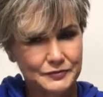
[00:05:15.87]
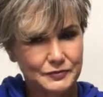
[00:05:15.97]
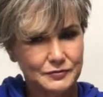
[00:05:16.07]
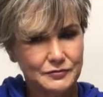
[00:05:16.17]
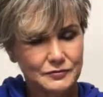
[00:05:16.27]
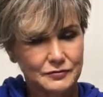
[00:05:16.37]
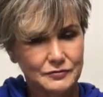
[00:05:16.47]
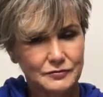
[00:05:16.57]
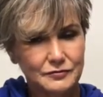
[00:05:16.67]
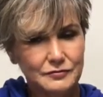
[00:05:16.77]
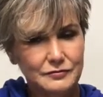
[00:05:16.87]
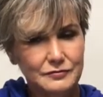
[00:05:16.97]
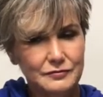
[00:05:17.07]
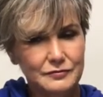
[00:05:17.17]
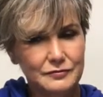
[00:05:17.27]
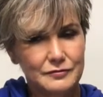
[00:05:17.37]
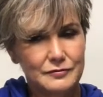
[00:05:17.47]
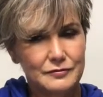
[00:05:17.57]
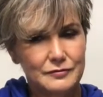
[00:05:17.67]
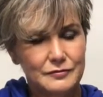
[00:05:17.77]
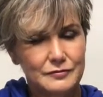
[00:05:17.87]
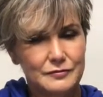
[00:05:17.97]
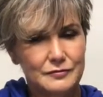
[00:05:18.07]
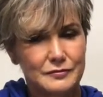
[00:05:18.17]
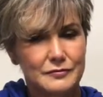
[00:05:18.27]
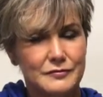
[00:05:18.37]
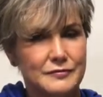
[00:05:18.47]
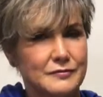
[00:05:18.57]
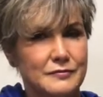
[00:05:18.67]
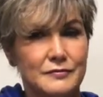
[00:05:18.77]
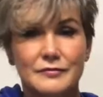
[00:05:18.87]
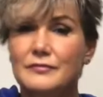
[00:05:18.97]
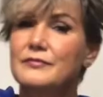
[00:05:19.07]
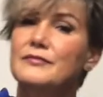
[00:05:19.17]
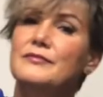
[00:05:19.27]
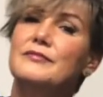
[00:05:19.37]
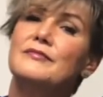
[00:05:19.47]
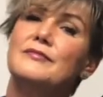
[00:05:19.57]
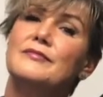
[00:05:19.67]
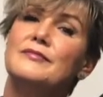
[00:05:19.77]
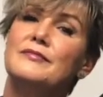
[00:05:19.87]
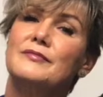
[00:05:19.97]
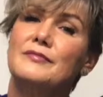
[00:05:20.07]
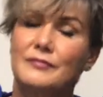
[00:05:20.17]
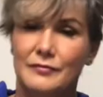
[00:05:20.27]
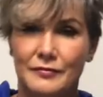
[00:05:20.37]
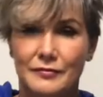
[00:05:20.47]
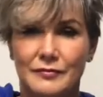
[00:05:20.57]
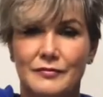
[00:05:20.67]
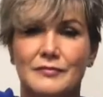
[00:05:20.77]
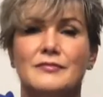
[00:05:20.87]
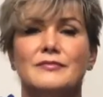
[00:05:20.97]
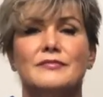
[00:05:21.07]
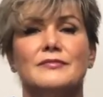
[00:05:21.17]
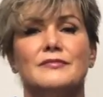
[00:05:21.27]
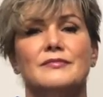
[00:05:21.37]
No words are spoken by the person on screen.